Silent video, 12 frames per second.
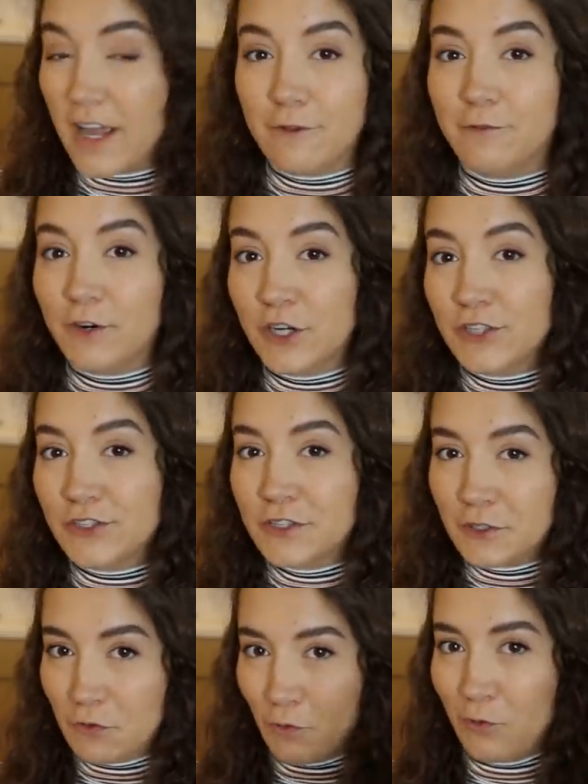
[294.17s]
I
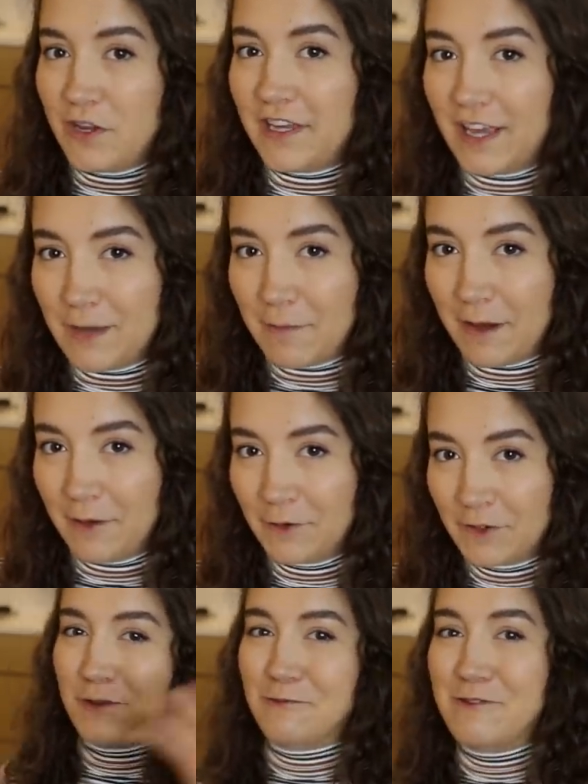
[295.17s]
first re came
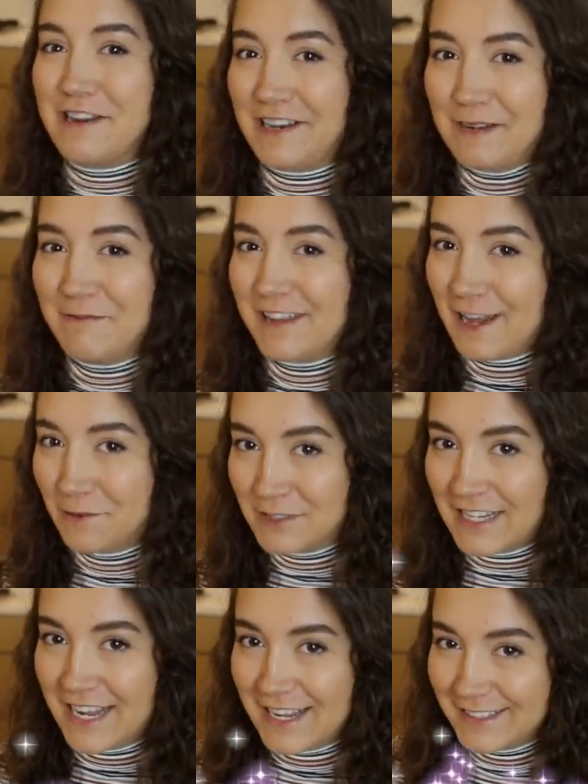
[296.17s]
out, the re coming out
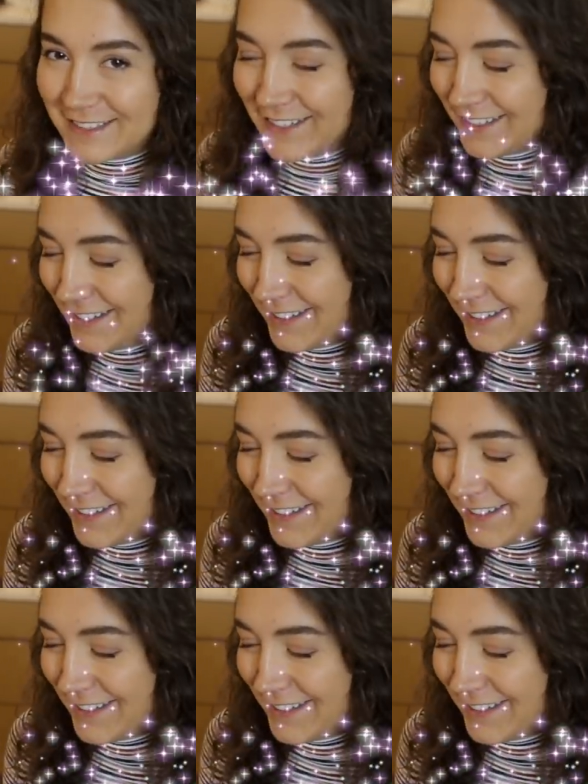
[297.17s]
days.